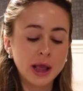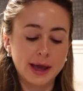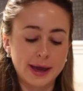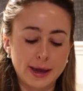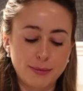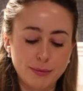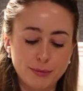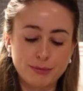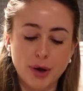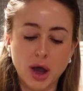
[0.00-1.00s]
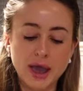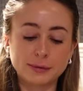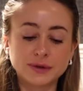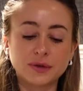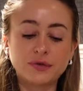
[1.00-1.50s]
Um, but it
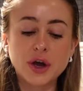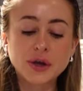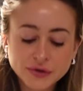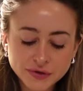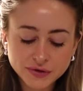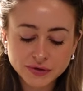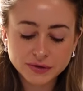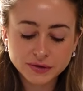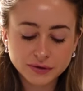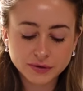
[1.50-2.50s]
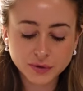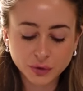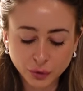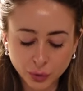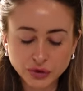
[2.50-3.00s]
was the first
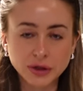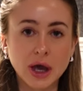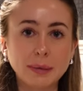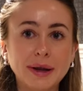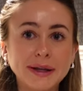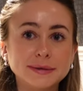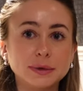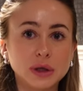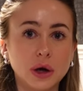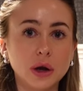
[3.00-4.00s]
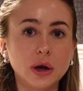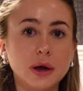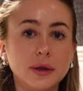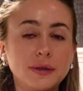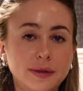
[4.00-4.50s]
sort of order that I placed with
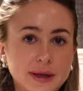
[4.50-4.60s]
Tala,